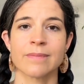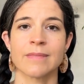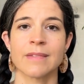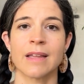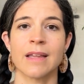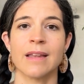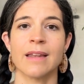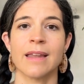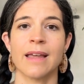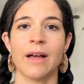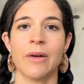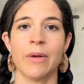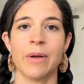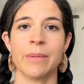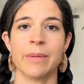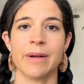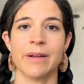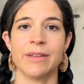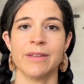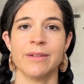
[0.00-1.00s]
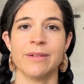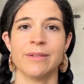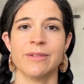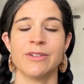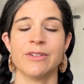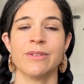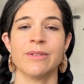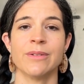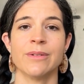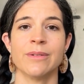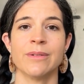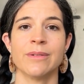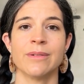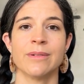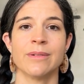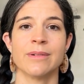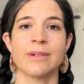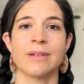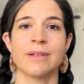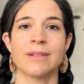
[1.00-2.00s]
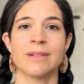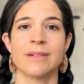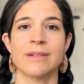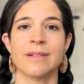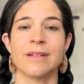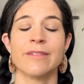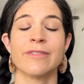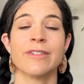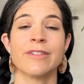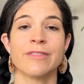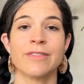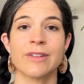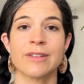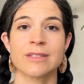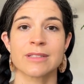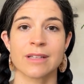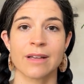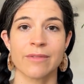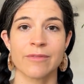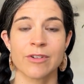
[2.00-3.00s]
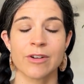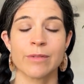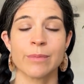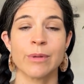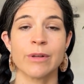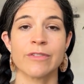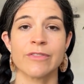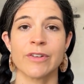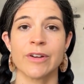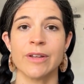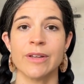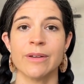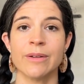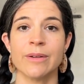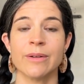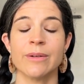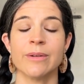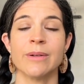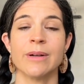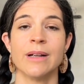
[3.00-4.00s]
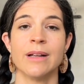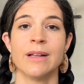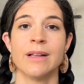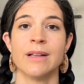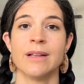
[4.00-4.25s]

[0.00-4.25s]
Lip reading: And now I want you to, if it feels comfortable for you,